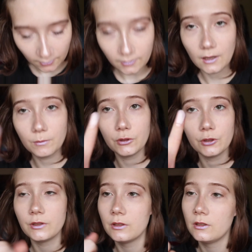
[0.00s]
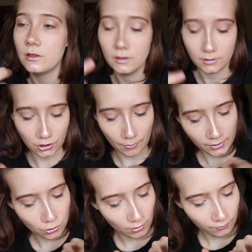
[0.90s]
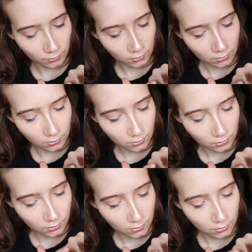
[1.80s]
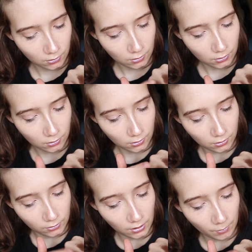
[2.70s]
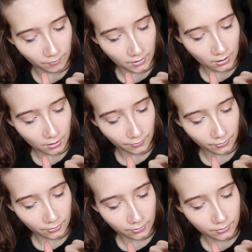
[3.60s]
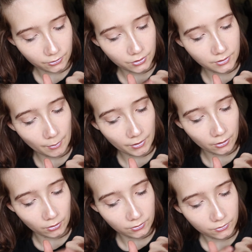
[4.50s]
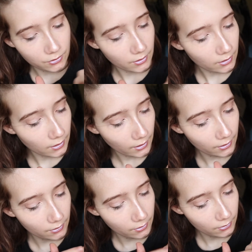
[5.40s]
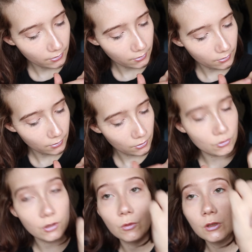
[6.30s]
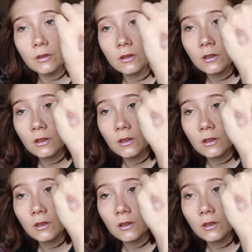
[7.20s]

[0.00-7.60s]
Then I put champagne truffle on top of the other. Just tapping it on, just like I usually would.